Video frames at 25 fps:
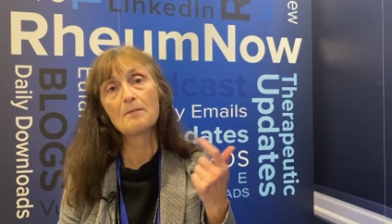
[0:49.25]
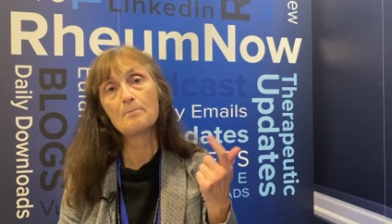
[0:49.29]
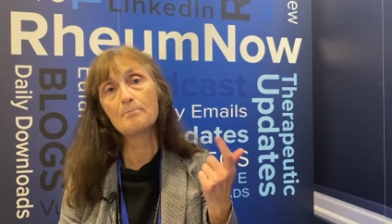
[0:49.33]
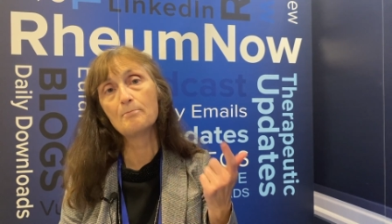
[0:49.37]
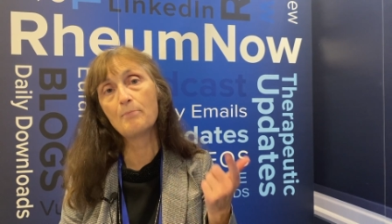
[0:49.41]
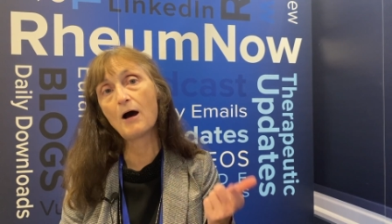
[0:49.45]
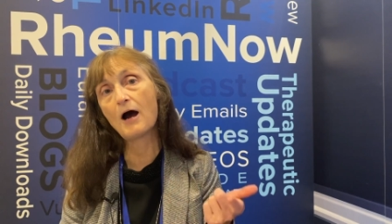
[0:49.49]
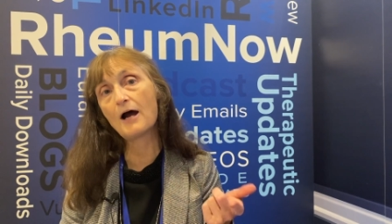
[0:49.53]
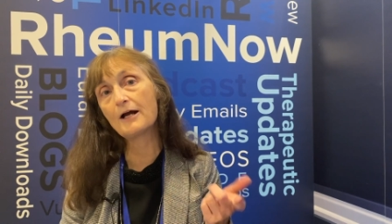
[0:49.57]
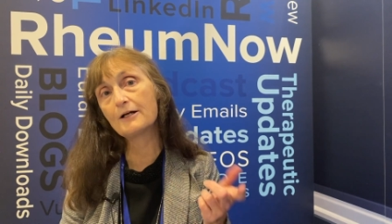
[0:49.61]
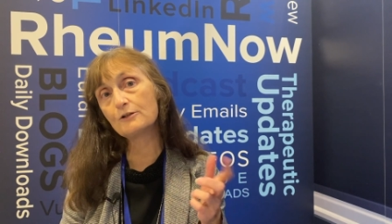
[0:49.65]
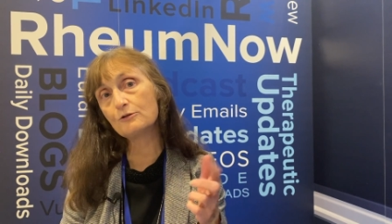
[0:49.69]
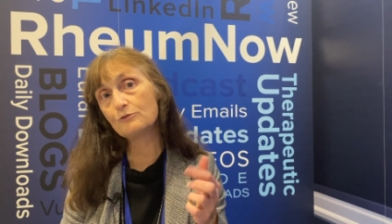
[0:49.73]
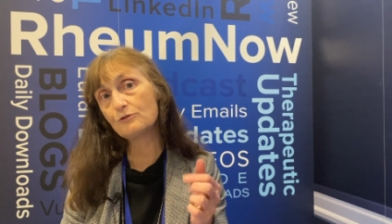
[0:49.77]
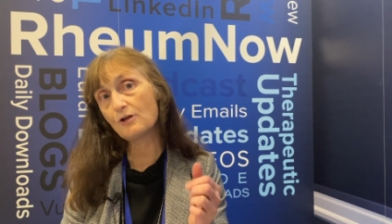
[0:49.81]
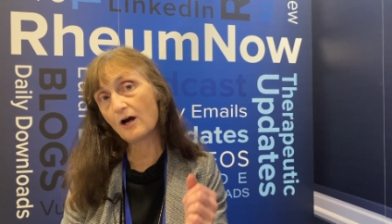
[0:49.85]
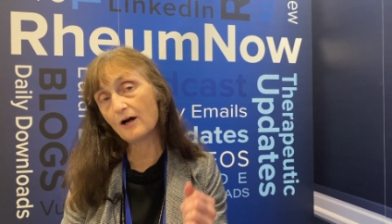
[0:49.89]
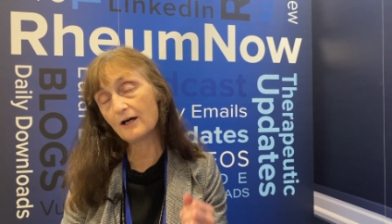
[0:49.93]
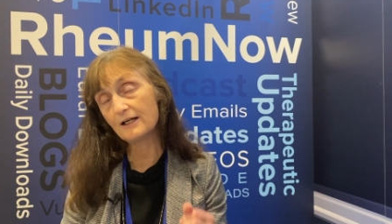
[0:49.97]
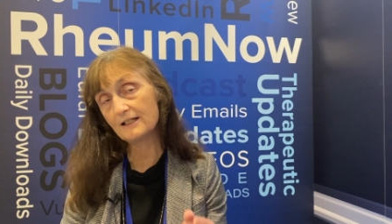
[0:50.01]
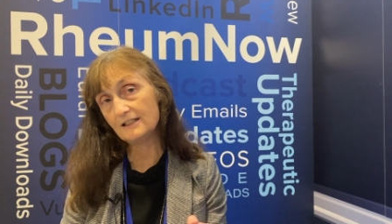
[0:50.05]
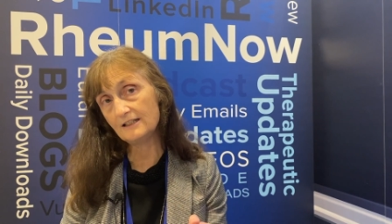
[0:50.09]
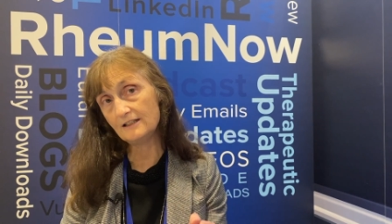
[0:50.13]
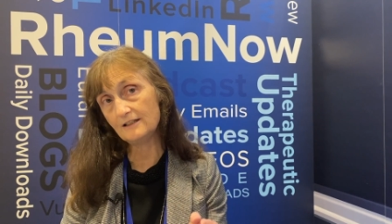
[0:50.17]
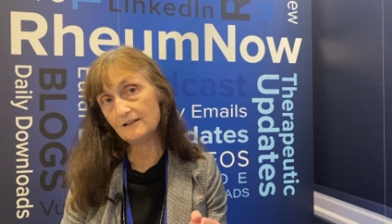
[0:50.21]
bio
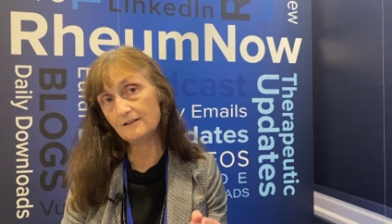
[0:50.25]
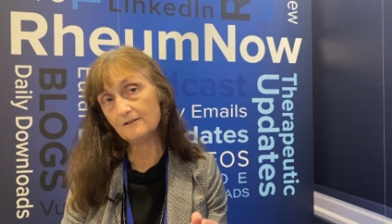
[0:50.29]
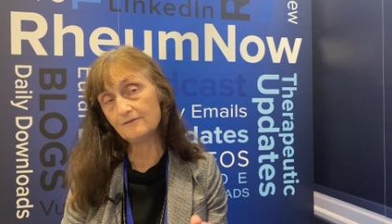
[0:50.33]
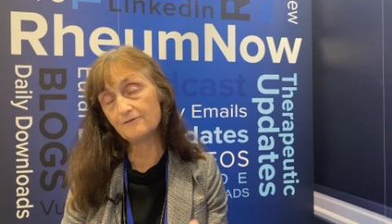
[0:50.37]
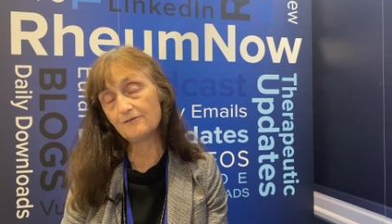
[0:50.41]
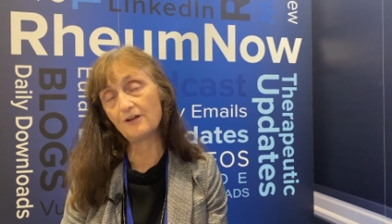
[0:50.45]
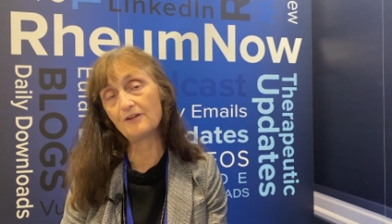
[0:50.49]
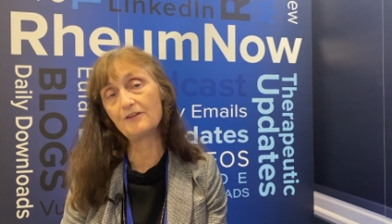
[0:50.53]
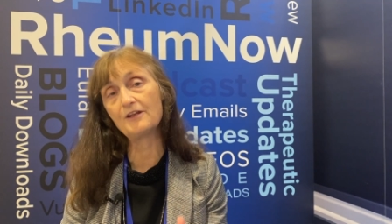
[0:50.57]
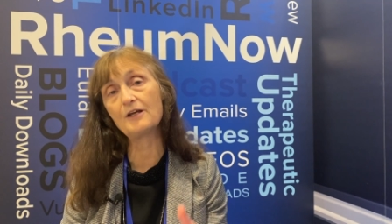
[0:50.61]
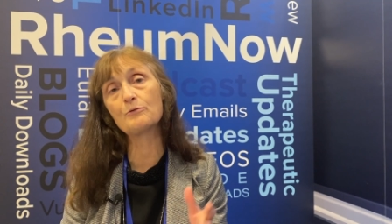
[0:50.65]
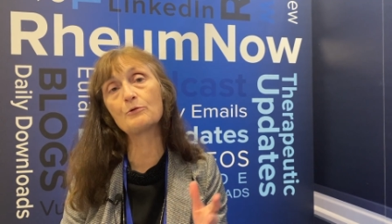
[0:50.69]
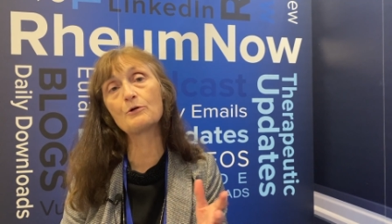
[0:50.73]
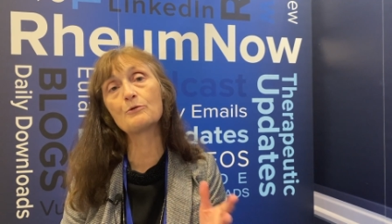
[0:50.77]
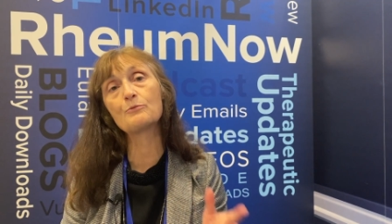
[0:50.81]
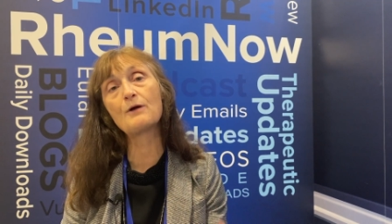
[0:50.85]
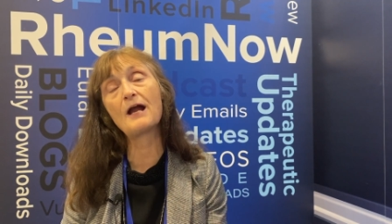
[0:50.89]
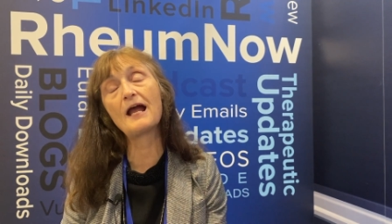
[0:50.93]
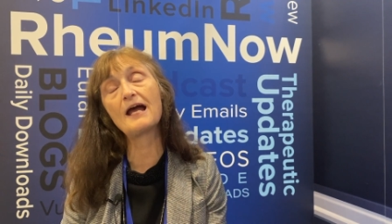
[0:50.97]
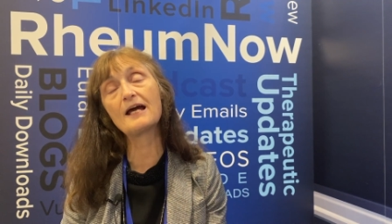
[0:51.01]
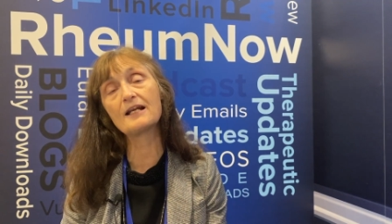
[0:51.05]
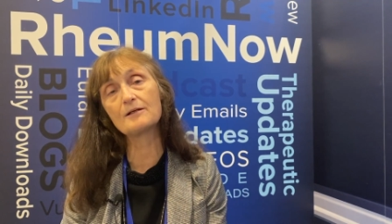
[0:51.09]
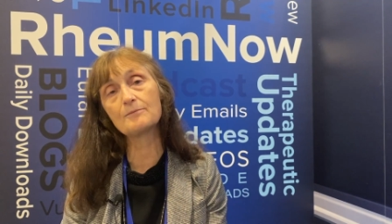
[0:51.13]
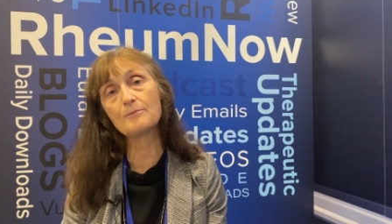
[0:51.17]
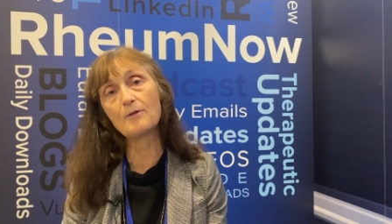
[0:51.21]
naive, and they were
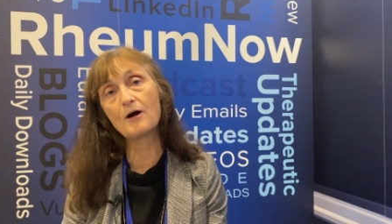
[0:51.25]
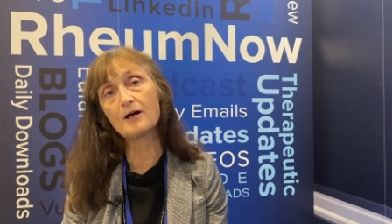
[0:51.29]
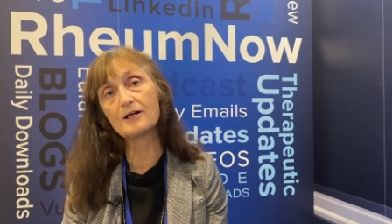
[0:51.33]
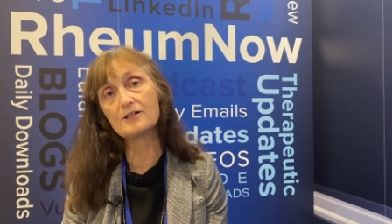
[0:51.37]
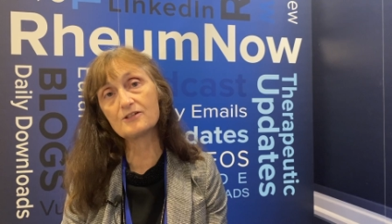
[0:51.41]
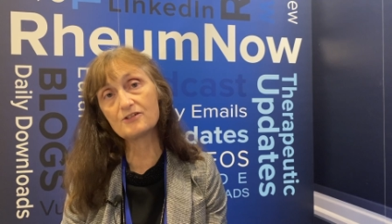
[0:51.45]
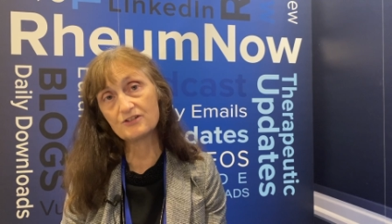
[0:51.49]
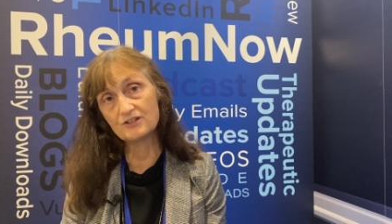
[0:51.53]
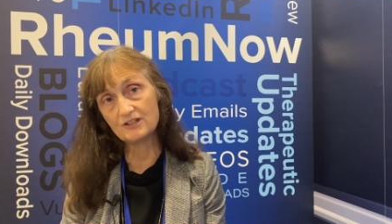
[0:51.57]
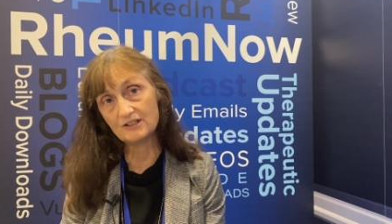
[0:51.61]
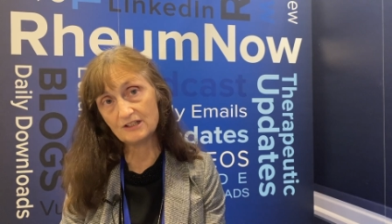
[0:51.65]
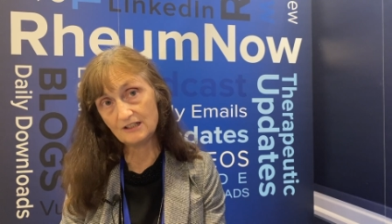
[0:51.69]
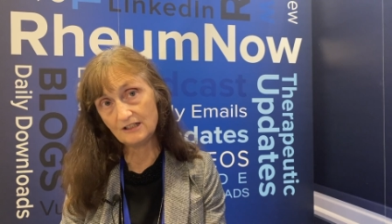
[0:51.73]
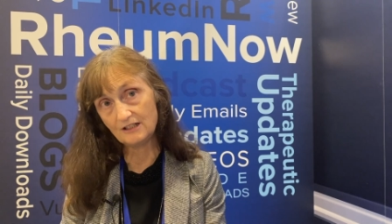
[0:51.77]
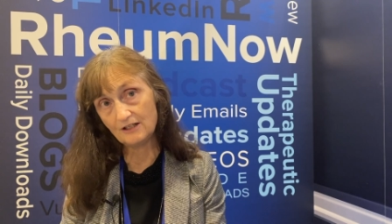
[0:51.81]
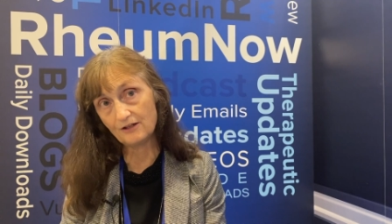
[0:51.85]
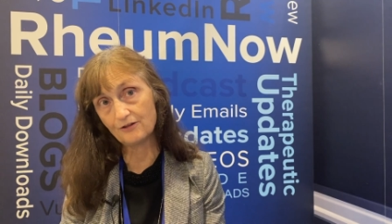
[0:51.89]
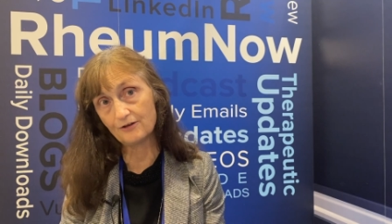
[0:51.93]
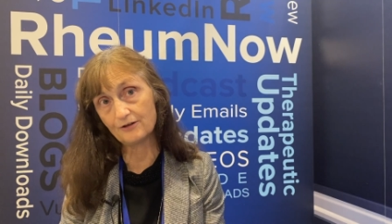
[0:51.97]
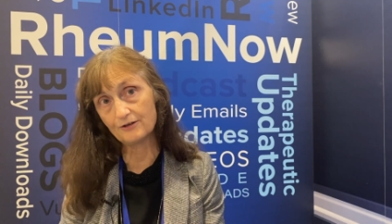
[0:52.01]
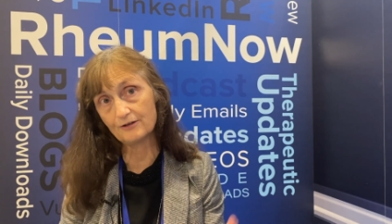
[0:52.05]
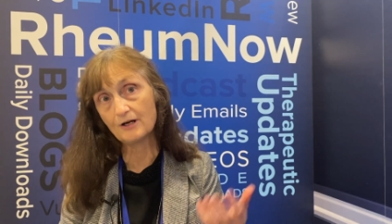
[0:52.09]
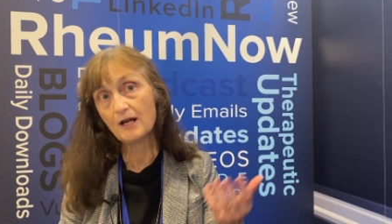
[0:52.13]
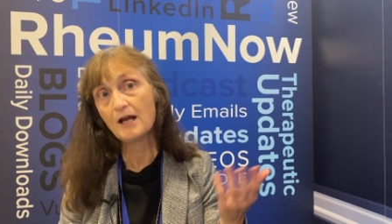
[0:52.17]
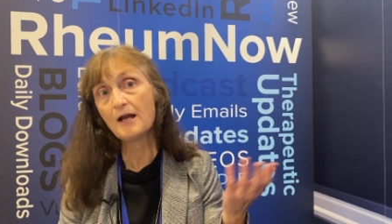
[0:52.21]
randomized to
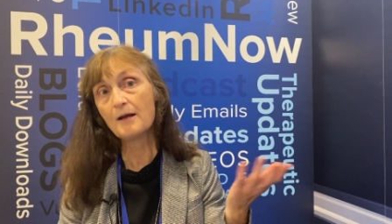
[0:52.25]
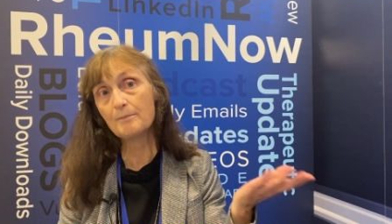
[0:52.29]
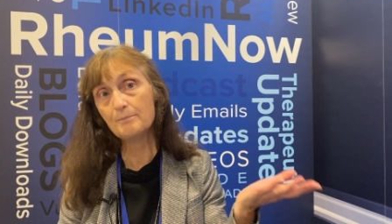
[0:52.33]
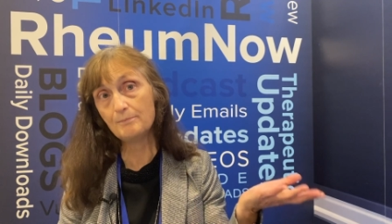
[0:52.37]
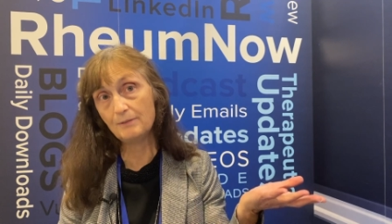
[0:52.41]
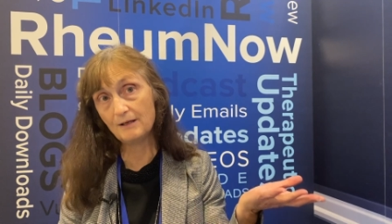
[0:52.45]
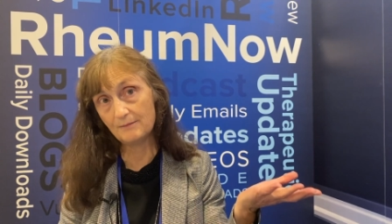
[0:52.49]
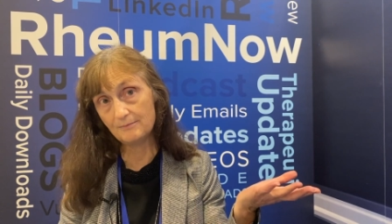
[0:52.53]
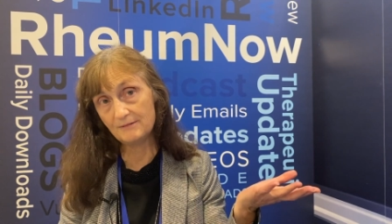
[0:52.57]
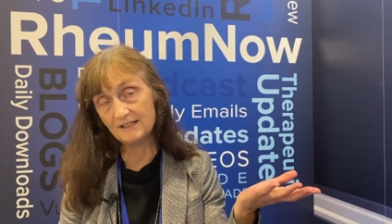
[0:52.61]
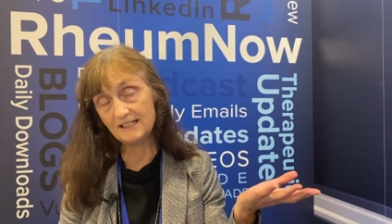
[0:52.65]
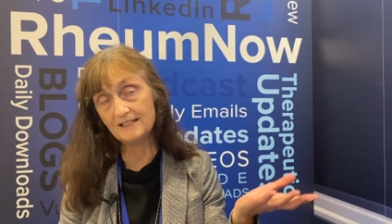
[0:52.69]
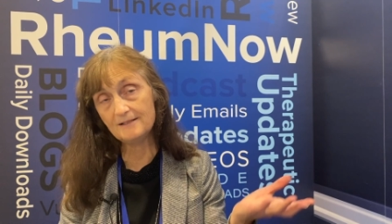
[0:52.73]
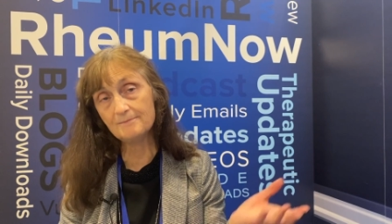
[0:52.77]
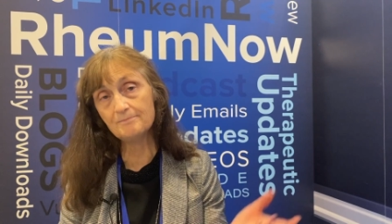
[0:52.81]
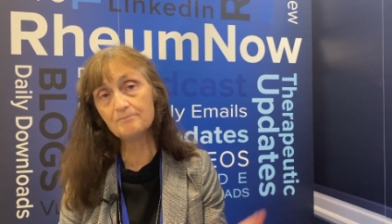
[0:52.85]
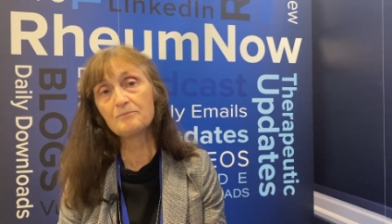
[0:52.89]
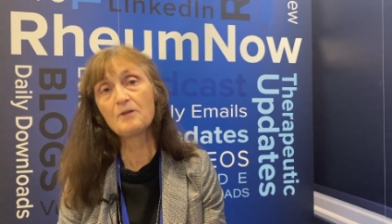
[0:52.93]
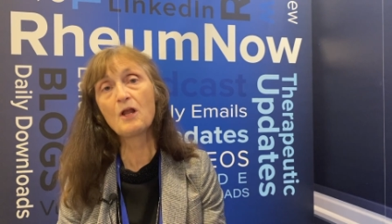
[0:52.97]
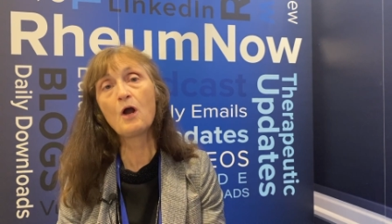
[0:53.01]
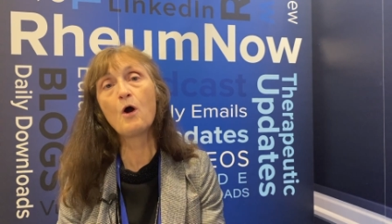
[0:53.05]
either BIMI